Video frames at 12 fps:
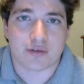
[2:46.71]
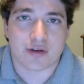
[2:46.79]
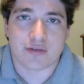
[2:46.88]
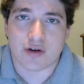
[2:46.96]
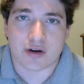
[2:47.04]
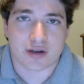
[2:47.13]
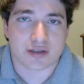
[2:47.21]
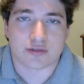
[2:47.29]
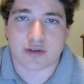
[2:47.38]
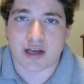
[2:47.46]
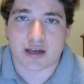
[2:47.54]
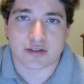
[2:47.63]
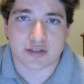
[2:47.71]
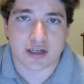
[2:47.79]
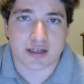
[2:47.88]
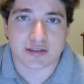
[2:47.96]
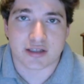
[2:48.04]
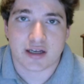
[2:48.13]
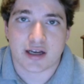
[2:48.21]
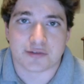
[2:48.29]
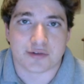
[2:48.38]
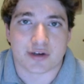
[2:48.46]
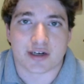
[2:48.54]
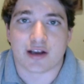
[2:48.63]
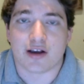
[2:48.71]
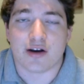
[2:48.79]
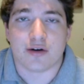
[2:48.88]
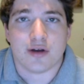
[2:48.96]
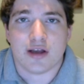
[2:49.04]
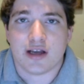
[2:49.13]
refocus, re-energized, and ready to go.